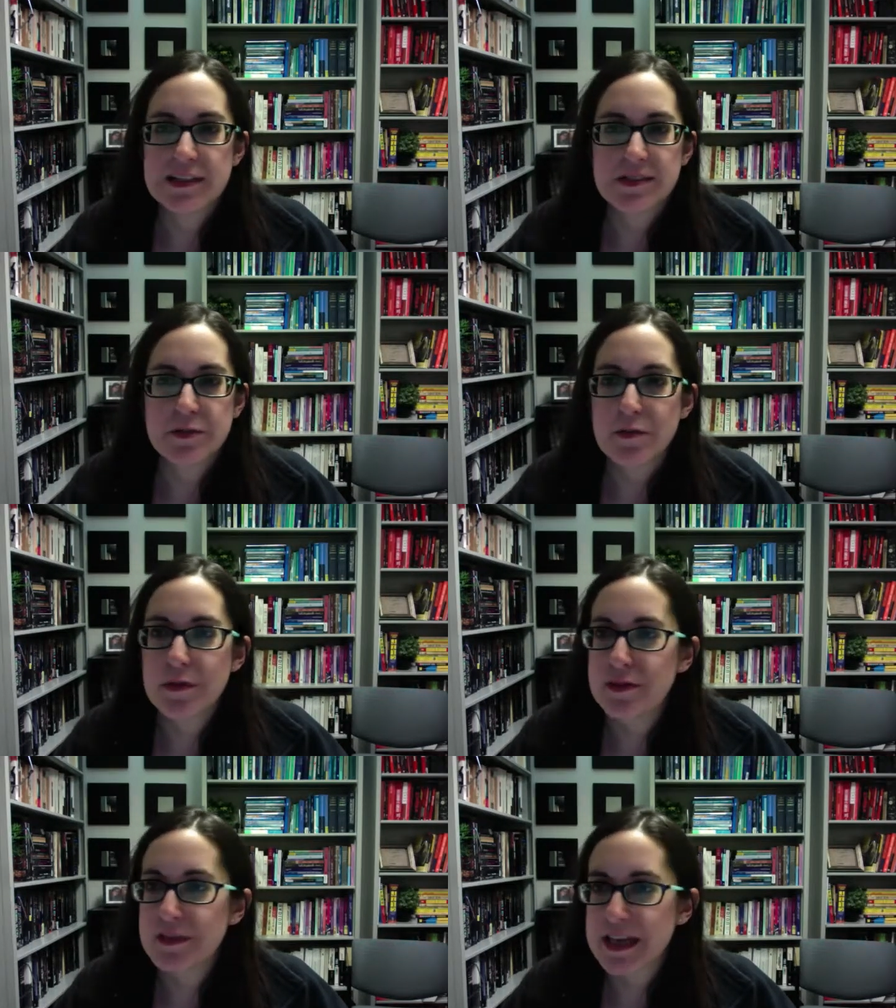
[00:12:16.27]
So we
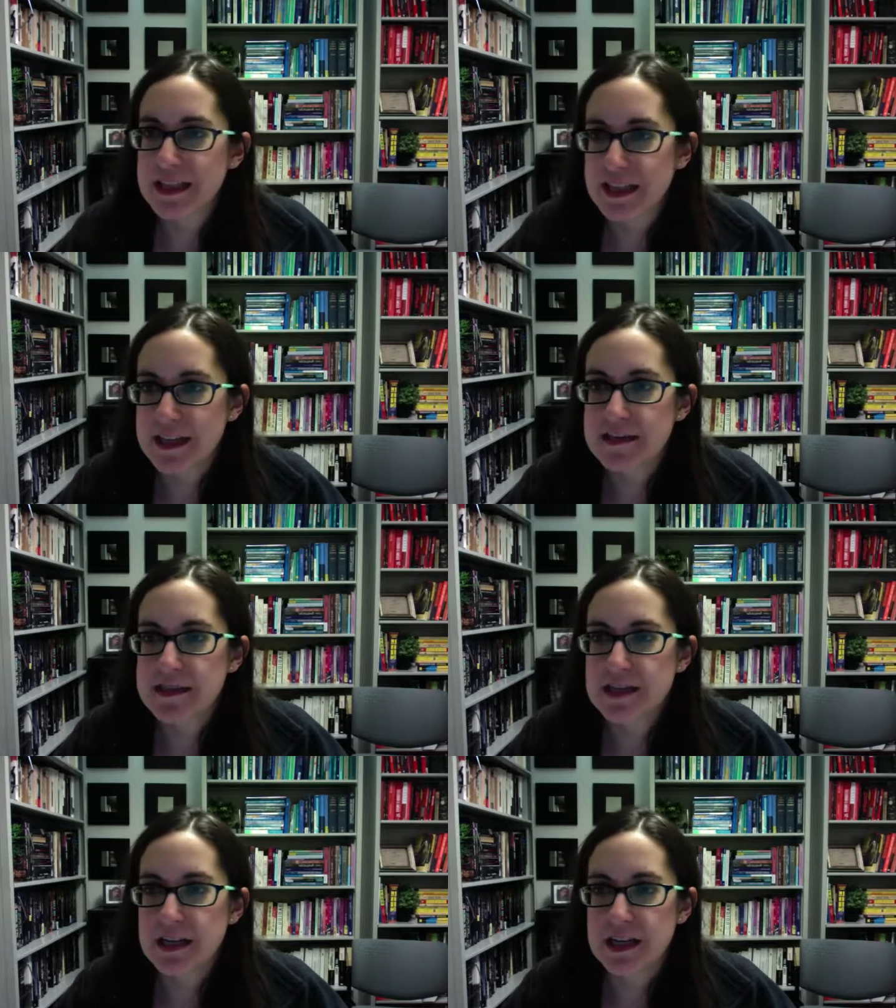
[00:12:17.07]
went through that
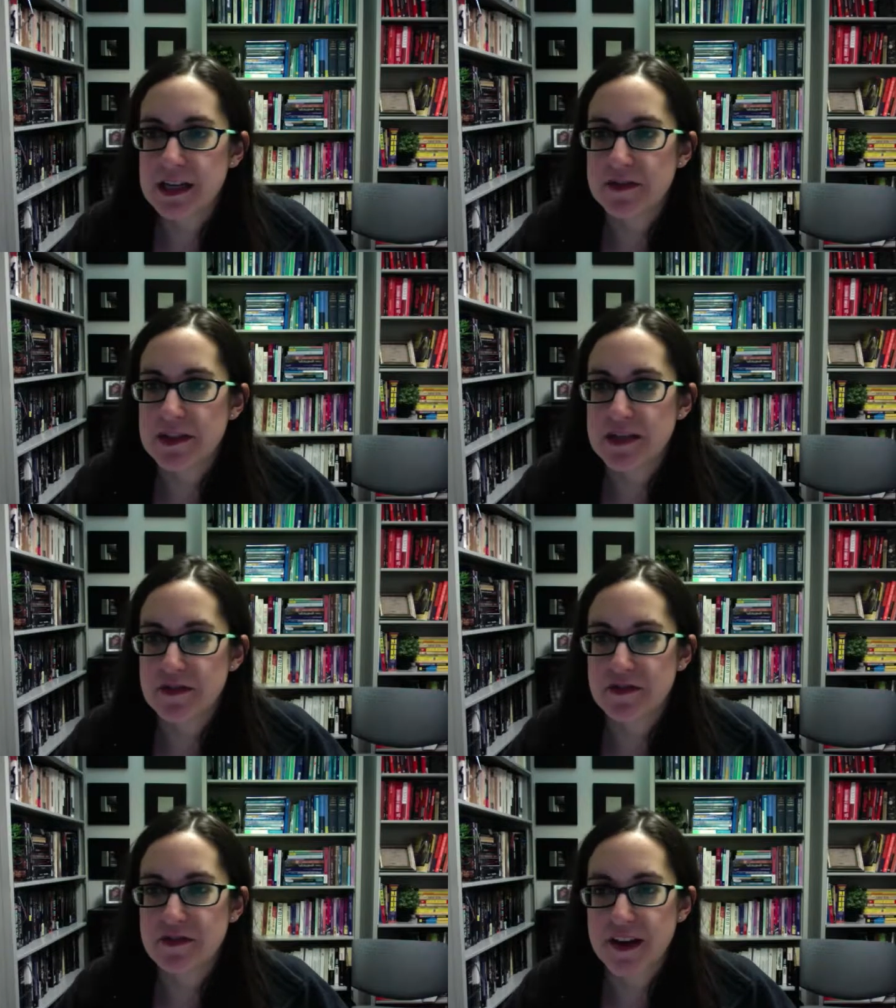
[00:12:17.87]
list of the
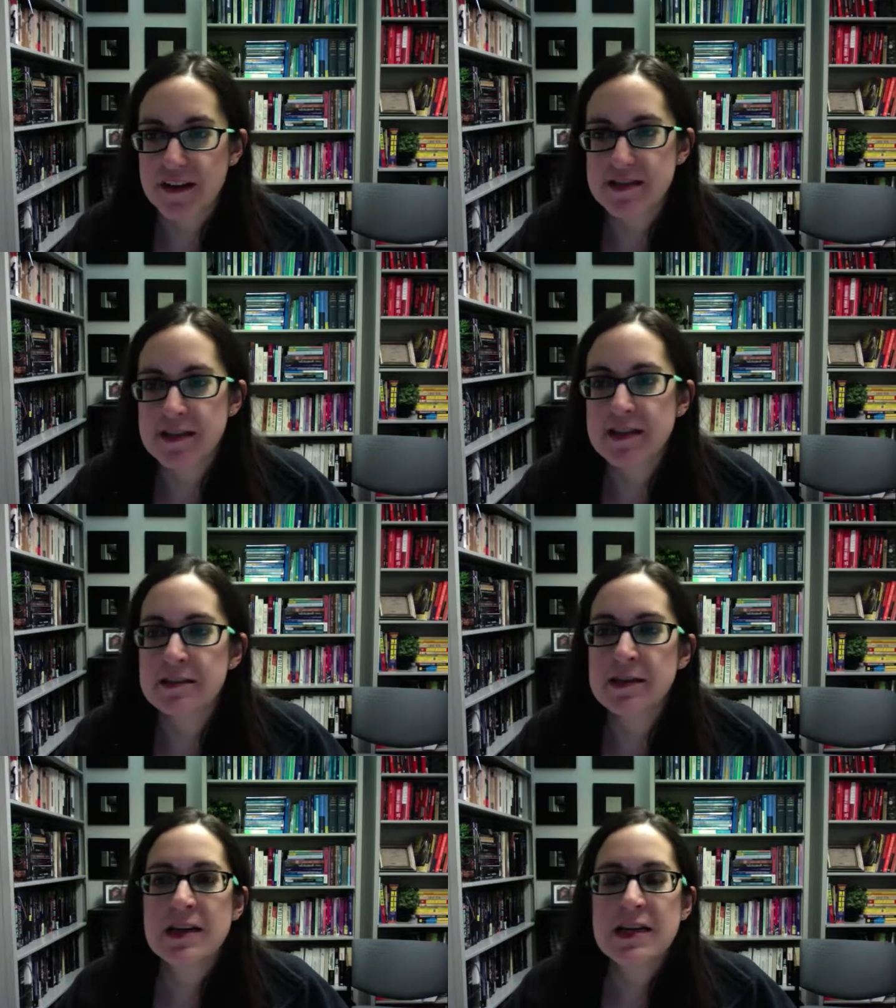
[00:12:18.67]
different fallacies.